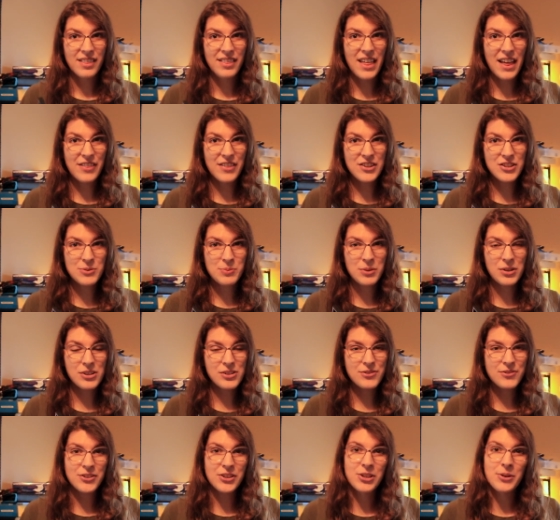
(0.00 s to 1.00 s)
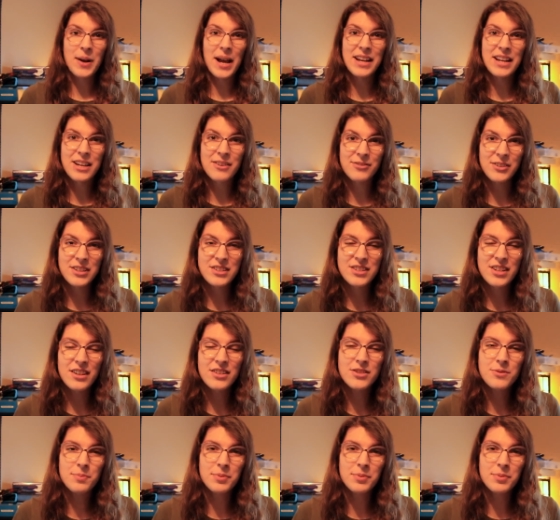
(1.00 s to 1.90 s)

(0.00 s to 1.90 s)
that this works for you, and if it does,